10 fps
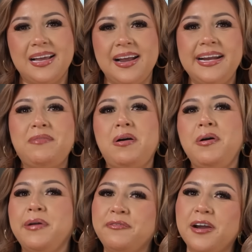And now while we
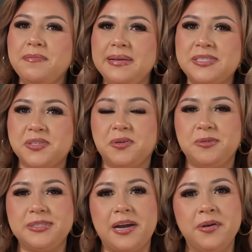wait for our beans to
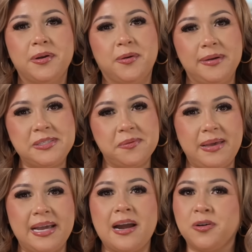cool down, we're going to
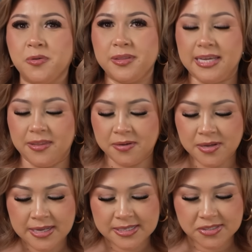make our curtido.
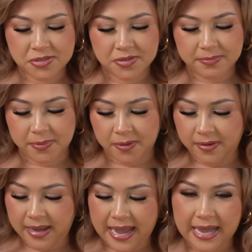So to the
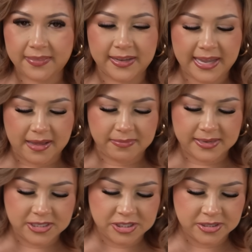bowl, add the
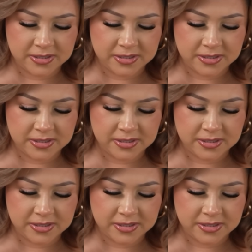cabbage,